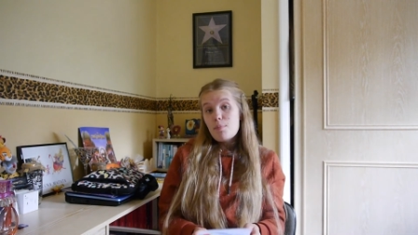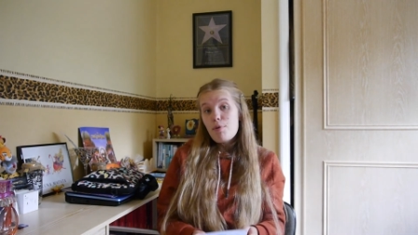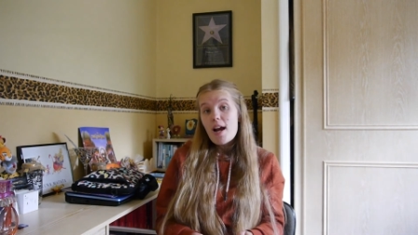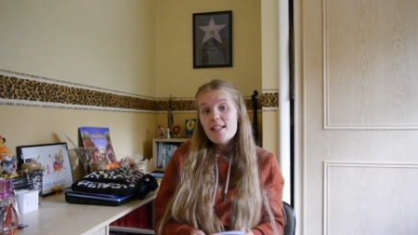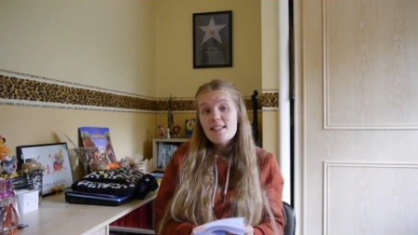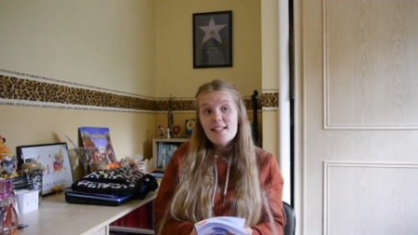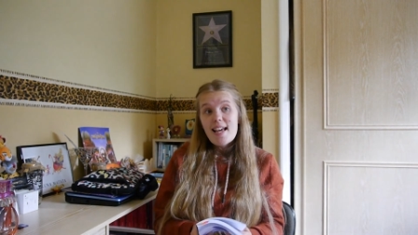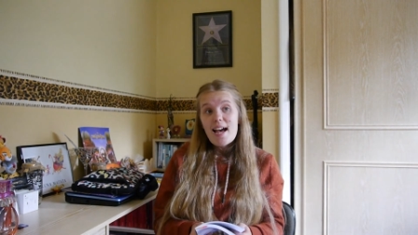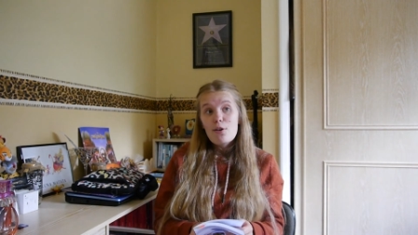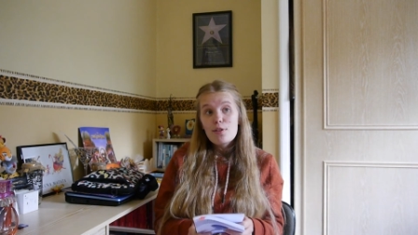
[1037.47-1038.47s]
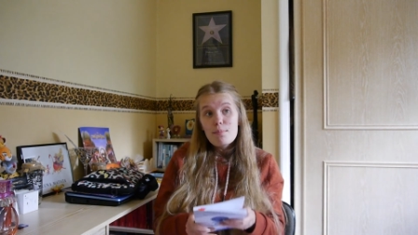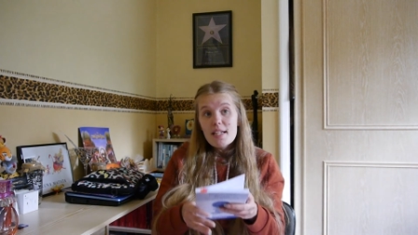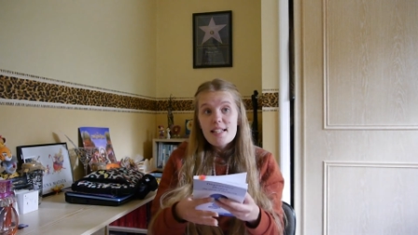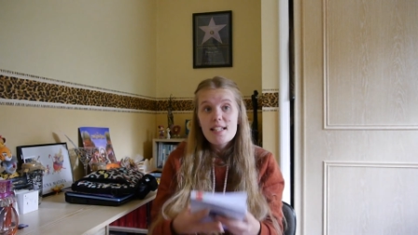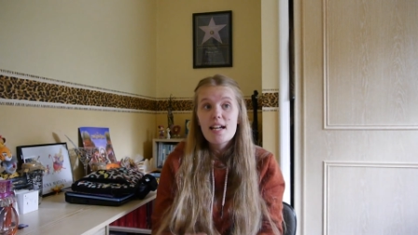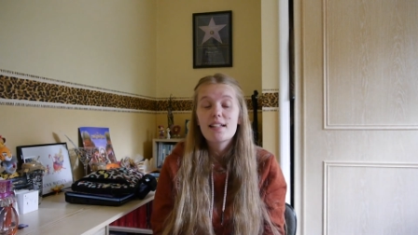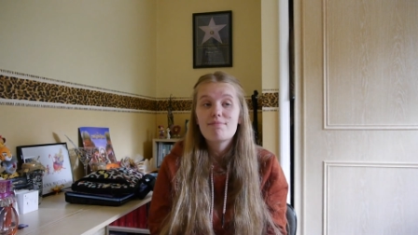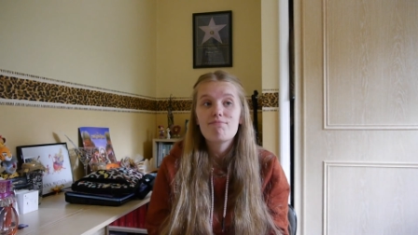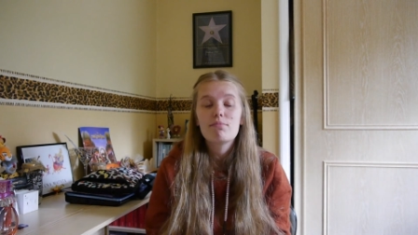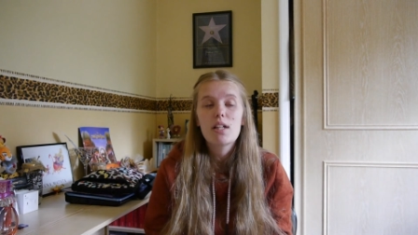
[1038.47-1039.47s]
and the press and how the
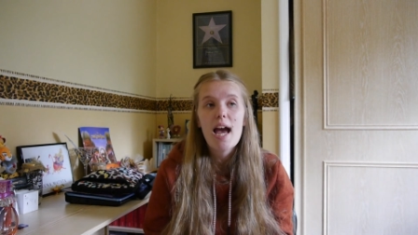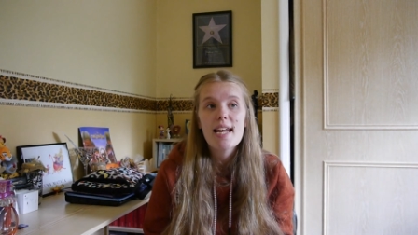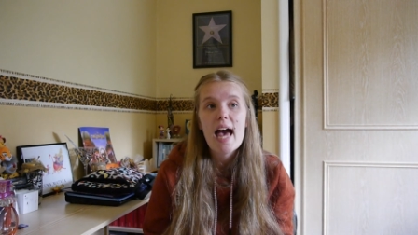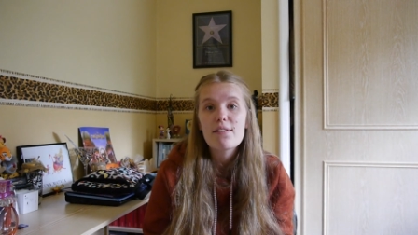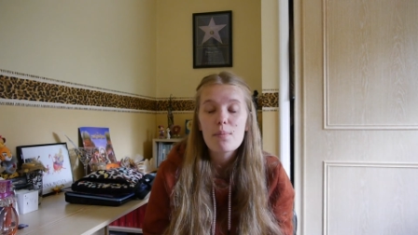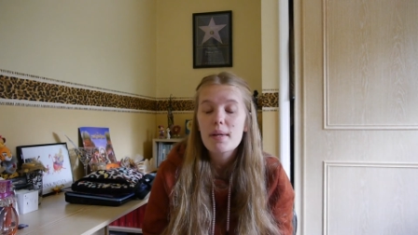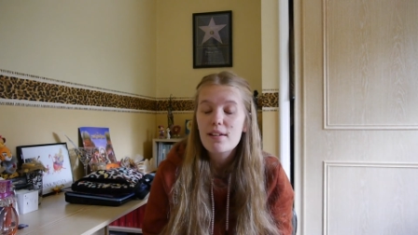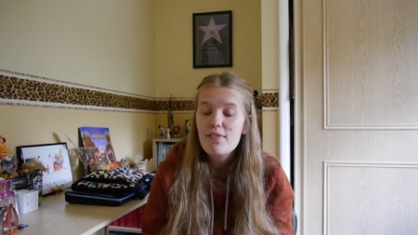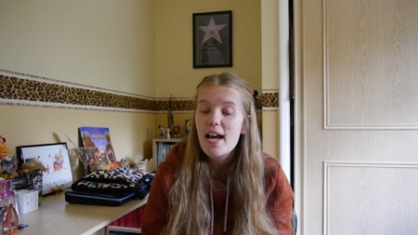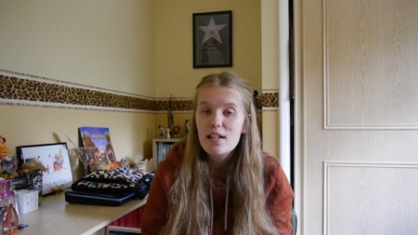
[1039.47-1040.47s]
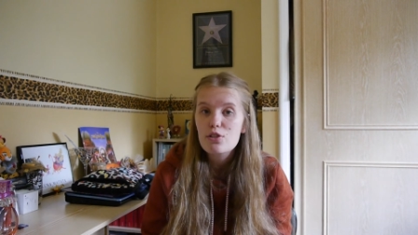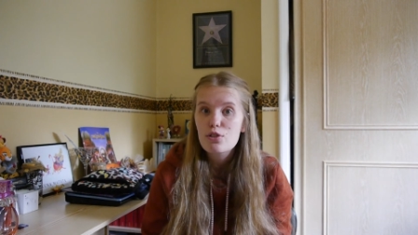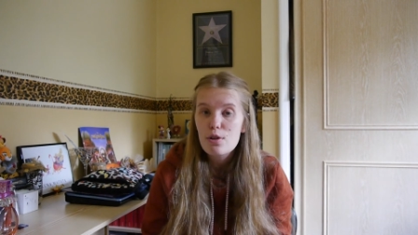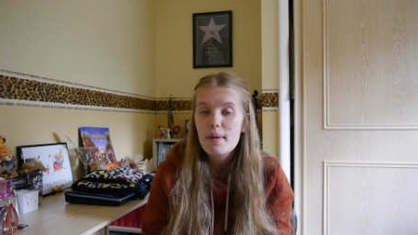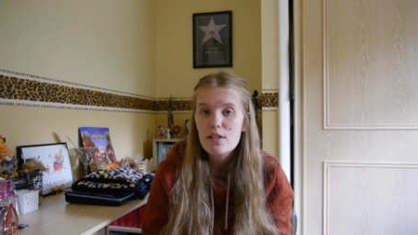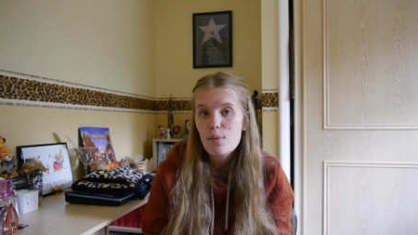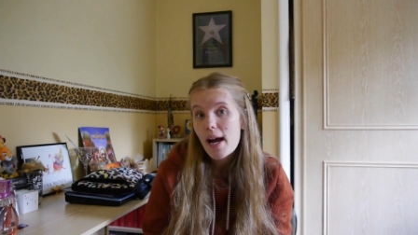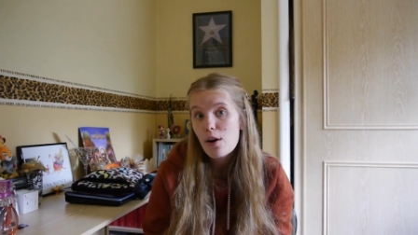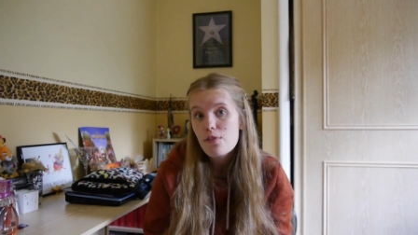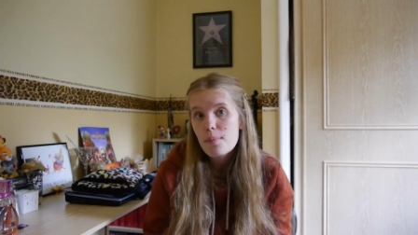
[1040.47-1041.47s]
media can have a big effect on your mental
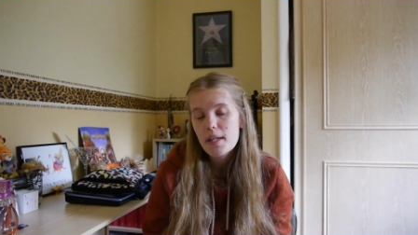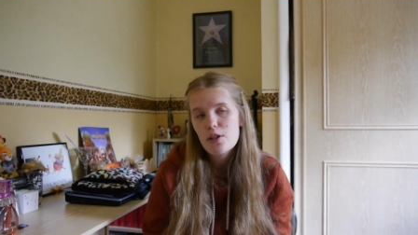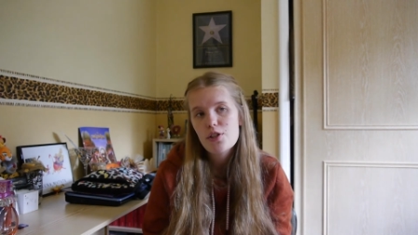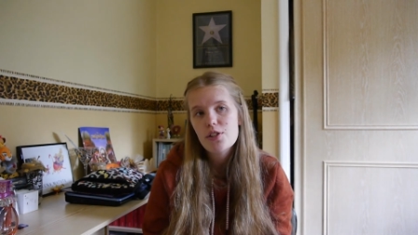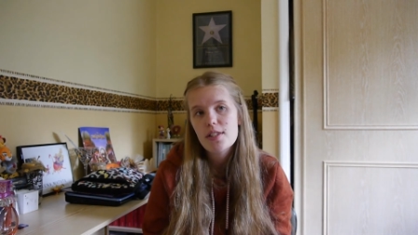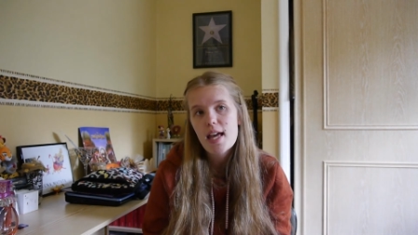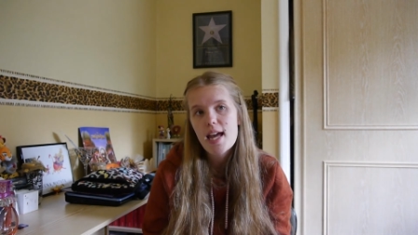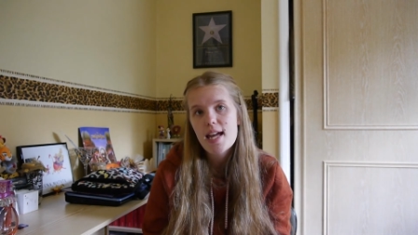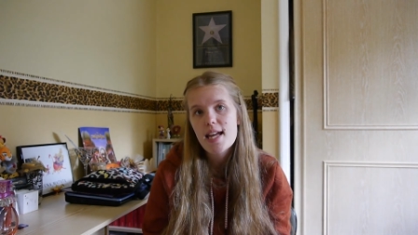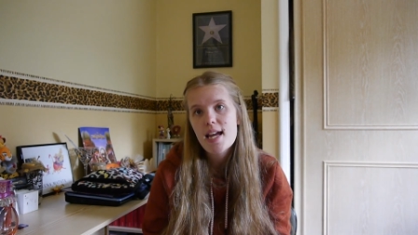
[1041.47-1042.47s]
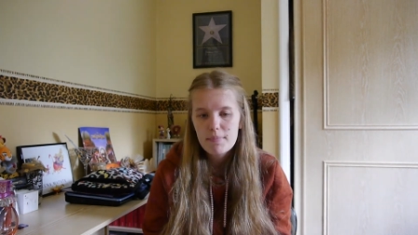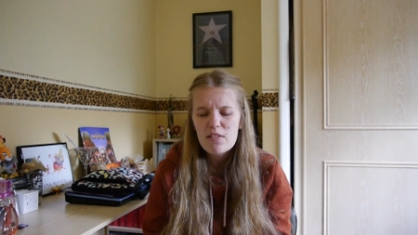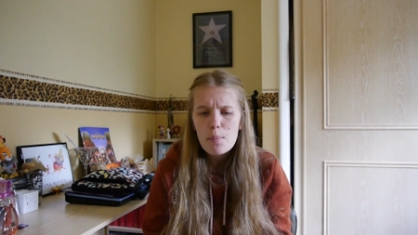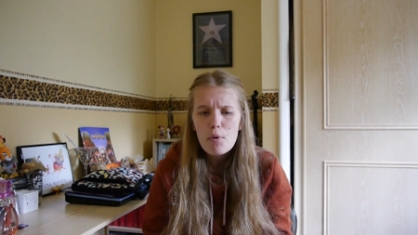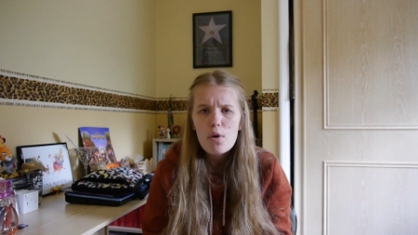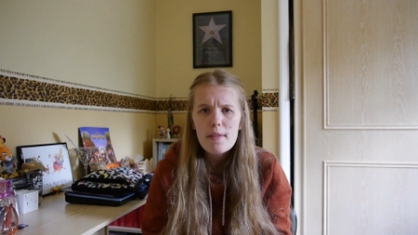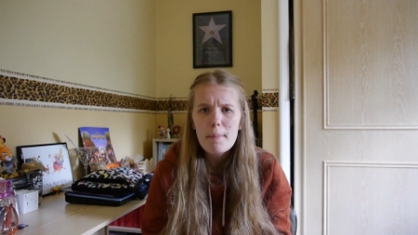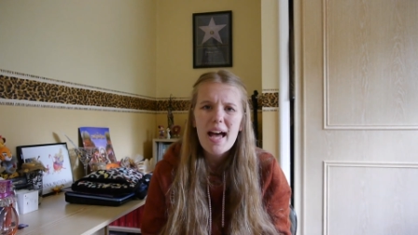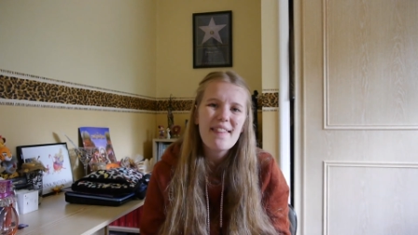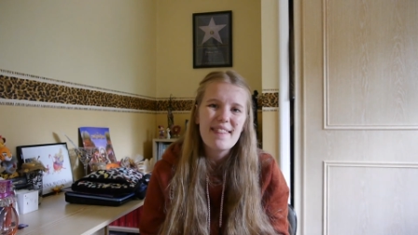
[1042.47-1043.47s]
health, because they report on the
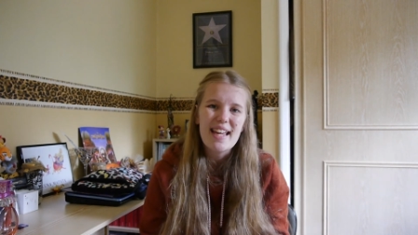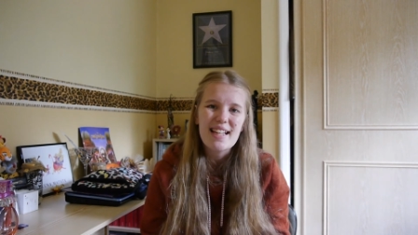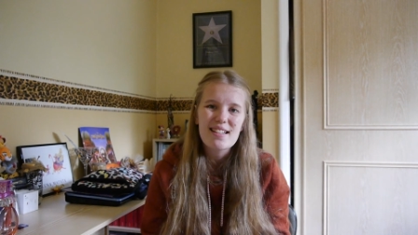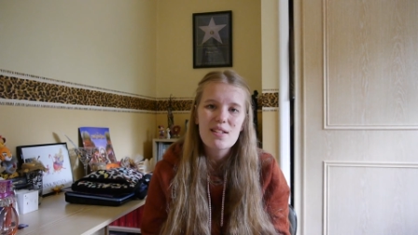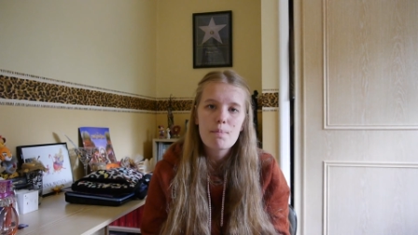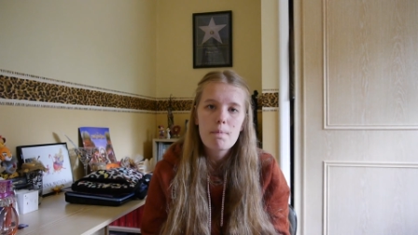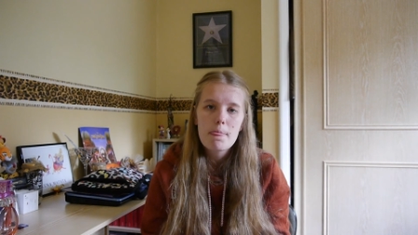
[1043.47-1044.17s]
bad things,